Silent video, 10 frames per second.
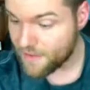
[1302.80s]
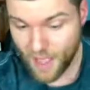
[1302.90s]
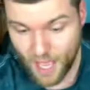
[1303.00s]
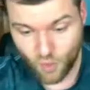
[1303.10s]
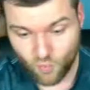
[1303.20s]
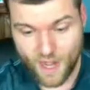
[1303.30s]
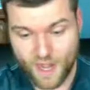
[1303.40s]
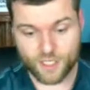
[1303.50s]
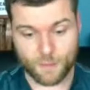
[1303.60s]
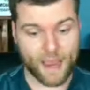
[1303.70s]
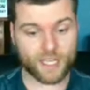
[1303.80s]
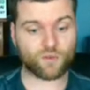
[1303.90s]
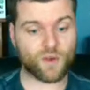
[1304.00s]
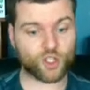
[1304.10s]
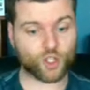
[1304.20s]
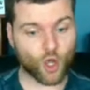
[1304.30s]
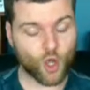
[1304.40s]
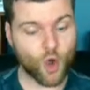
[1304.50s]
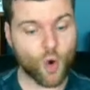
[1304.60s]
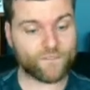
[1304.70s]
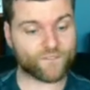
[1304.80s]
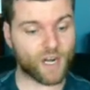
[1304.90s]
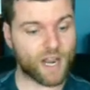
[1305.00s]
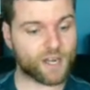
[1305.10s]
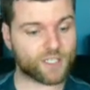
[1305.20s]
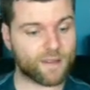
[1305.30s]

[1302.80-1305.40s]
Hollow Rares. Amazing Rare. Two Full Arts.